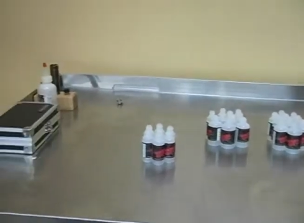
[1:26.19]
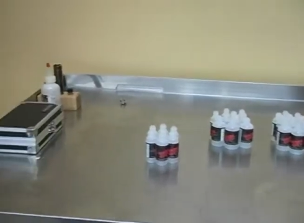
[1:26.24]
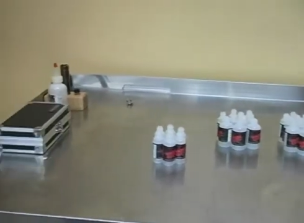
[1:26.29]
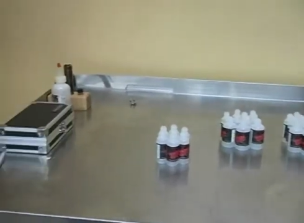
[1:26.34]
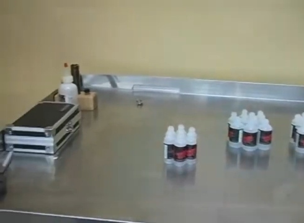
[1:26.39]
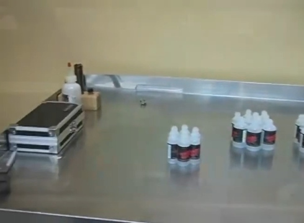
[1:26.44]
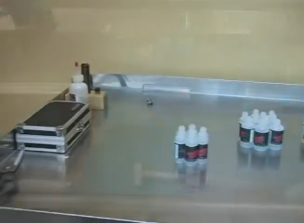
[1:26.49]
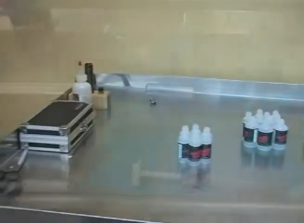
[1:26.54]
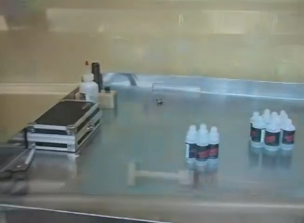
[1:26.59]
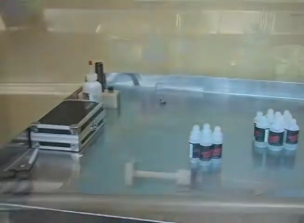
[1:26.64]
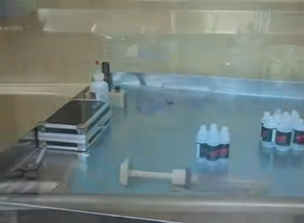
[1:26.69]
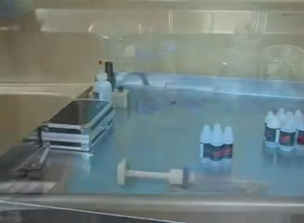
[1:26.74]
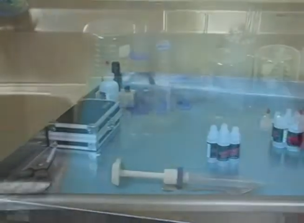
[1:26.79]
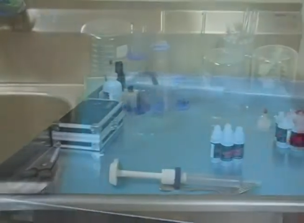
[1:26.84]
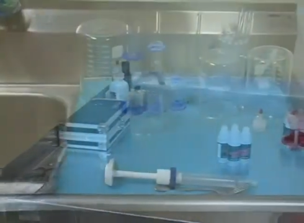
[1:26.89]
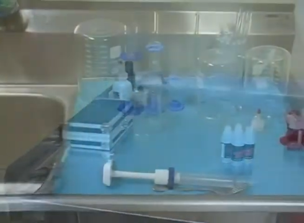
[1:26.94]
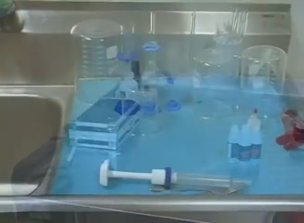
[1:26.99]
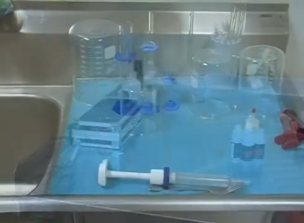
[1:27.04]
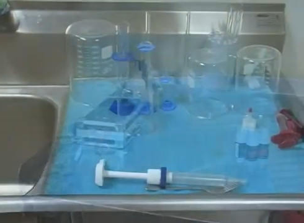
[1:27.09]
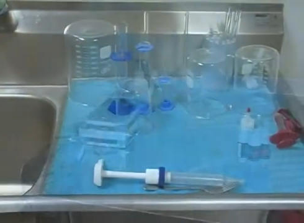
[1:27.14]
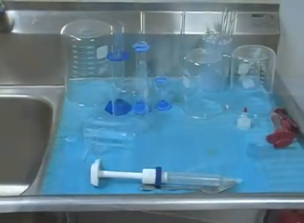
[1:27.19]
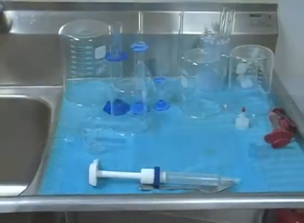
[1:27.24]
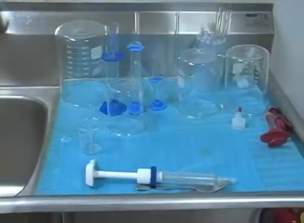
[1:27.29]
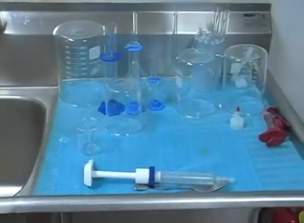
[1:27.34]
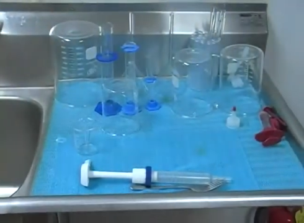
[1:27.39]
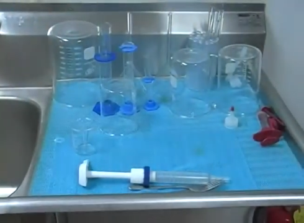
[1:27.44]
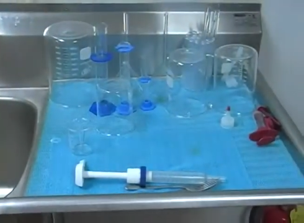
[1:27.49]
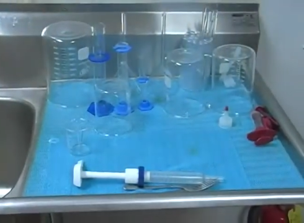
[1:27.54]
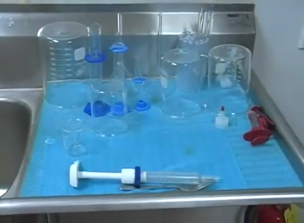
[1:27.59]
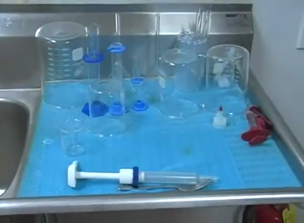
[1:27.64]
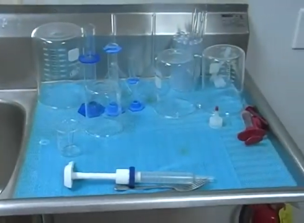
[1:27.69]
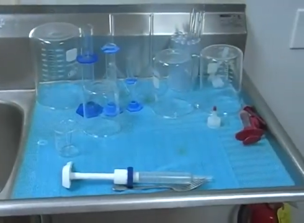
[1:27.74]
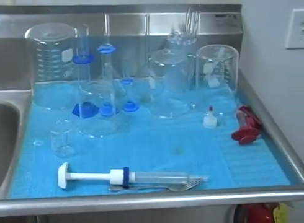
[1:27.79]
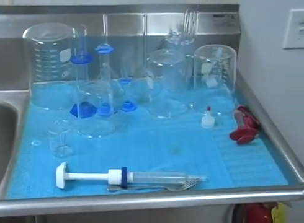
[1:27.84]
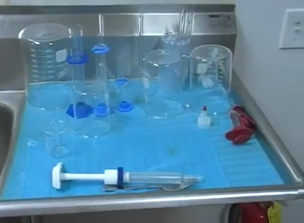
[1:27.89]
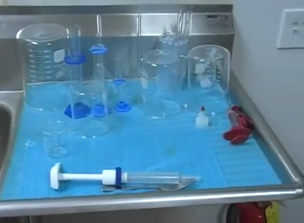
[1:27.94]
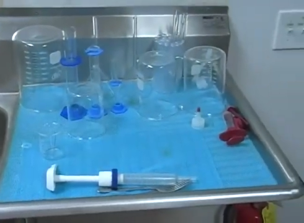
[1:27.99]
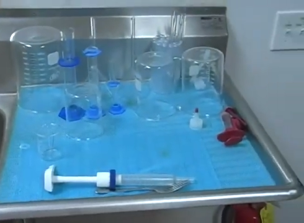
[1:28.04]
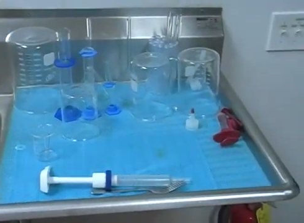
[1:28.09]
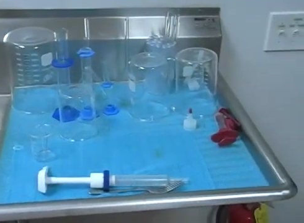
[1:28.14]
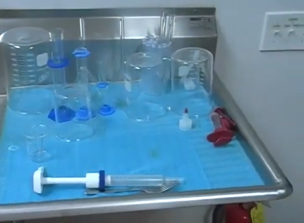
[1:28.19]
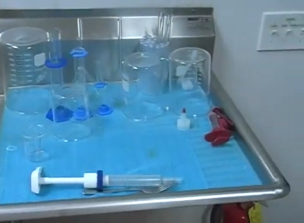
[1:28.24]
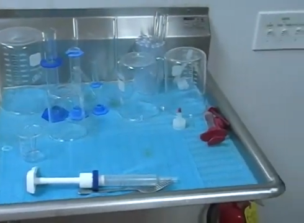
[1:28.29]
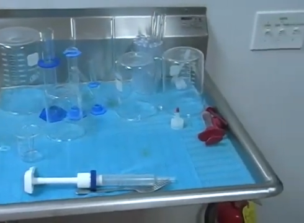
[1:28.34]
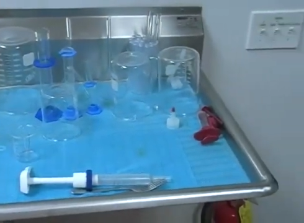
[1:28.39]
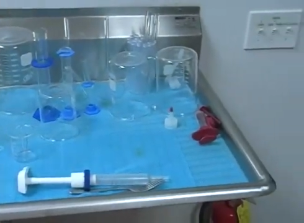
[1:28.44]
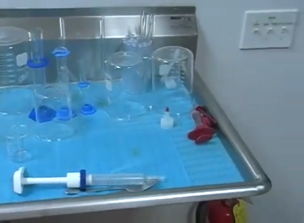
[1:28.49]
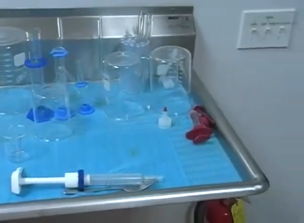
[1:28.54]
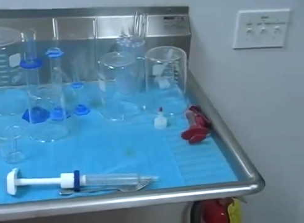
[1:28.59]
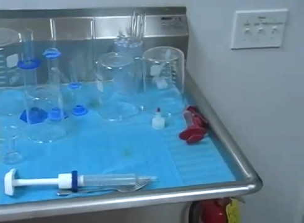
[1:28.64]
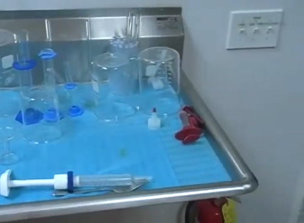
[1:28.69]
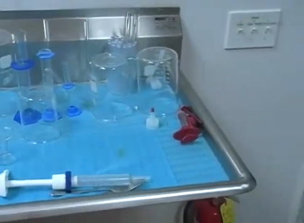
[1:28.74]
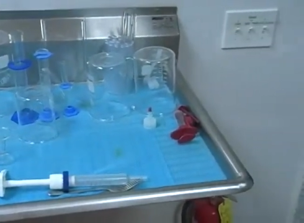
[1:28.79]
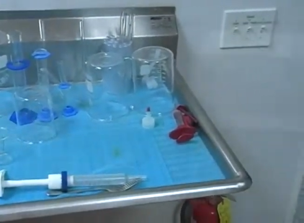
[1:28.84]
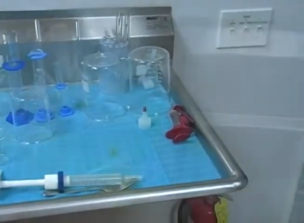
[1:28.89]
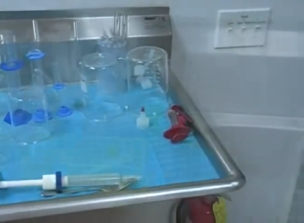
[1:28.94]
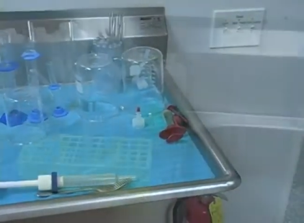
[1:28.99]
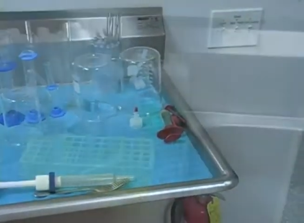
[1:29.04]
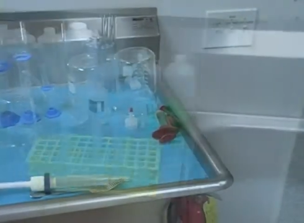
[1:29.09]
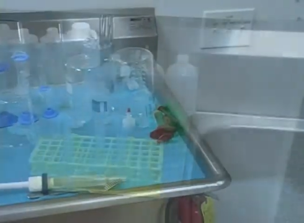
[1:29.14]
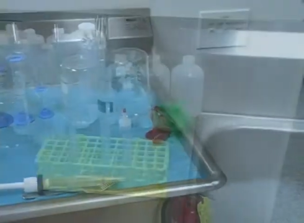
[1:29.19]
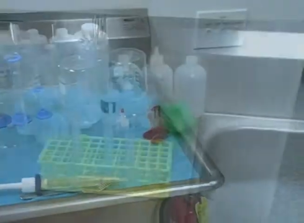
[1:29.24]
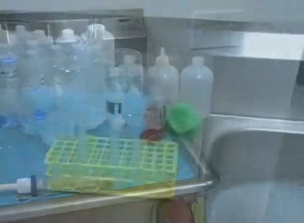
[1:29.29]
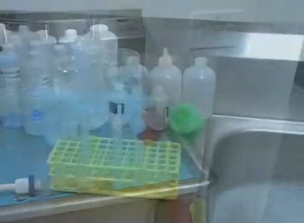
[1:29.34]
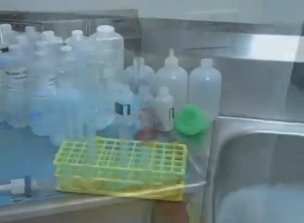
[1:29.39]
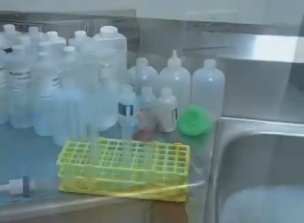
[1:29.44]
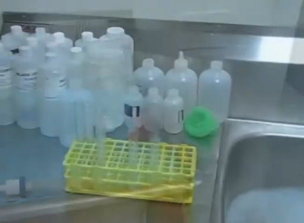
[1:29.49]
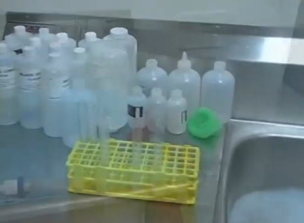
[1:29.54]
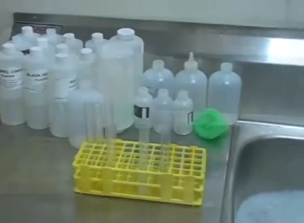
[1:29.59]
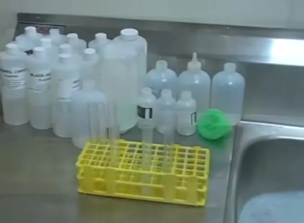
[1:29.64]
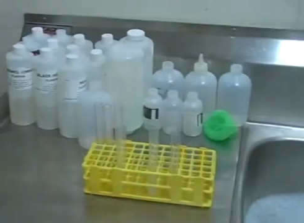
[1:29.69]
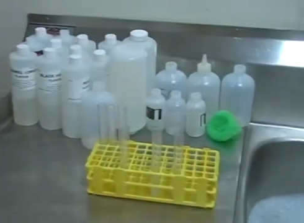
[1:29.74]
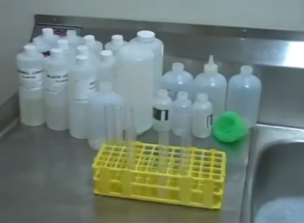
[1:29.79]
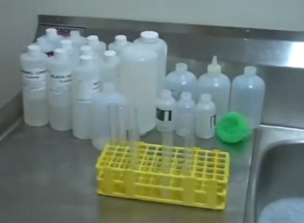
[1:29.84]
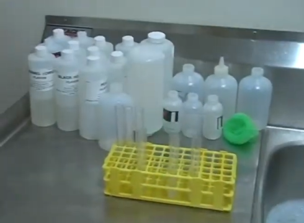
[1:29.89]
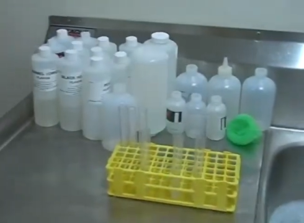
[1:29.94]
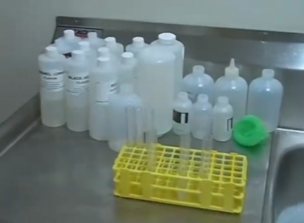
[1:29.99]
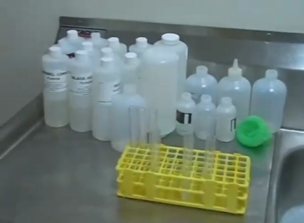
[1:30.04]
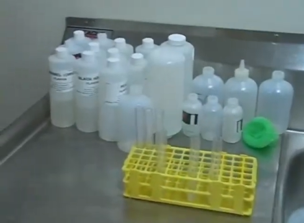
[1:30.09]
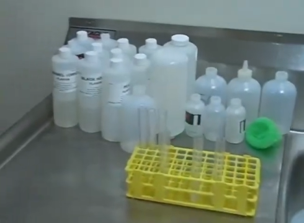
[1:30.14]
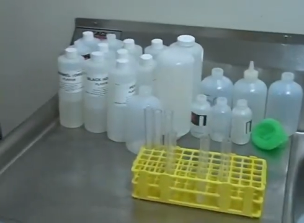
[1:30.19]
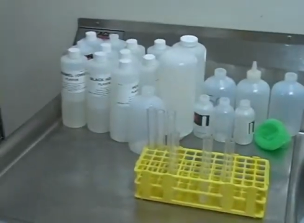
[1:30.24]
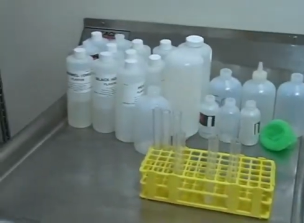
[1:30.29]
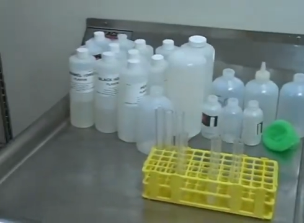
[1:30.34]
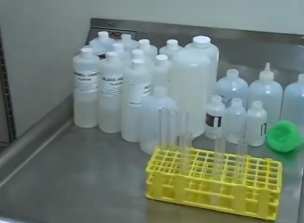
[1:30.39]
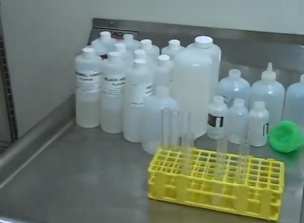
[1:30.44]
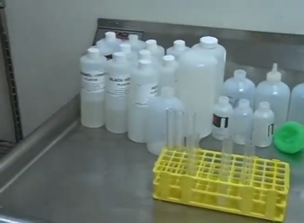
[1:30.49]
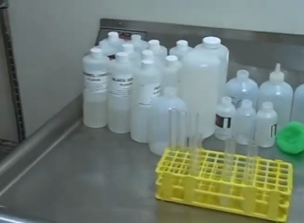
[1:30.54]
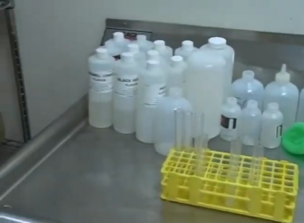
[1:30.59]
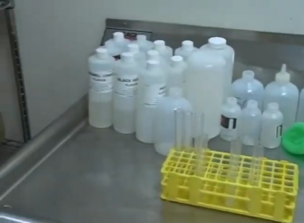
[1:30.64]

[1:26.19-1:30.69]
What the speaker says: (no speaker visible)